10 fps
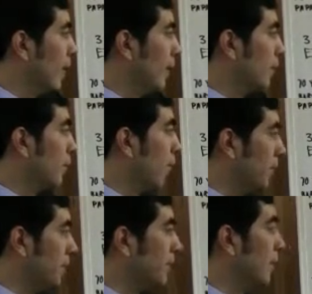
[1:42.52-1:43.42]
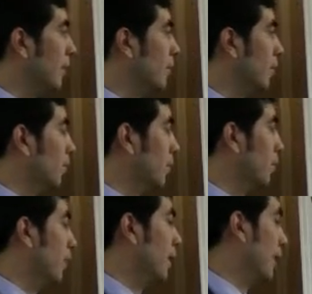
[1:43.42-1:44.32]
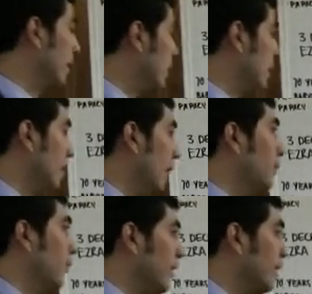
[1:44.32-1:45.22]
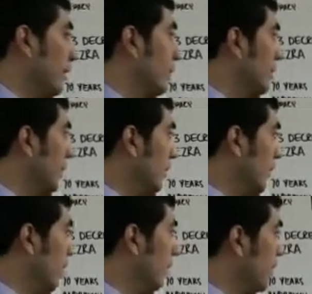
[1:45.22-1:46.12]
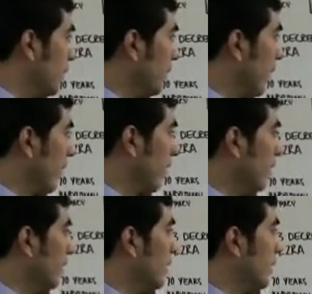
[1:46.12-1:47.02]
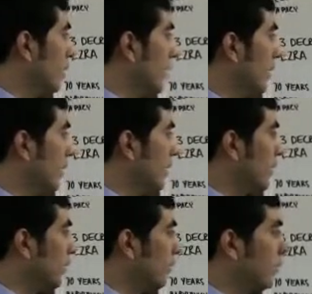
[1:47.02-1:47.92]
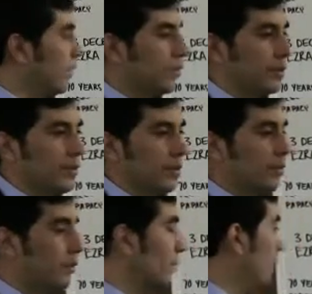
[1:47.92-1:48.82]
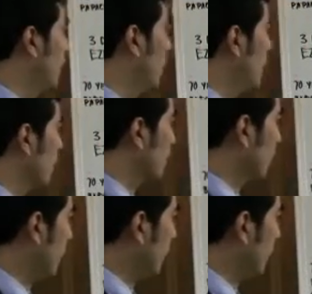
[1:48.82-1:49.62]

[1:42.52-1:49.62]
he had to condescend, or, or he, had, he had to accept the commission God had given him, and is rebuilt temple. So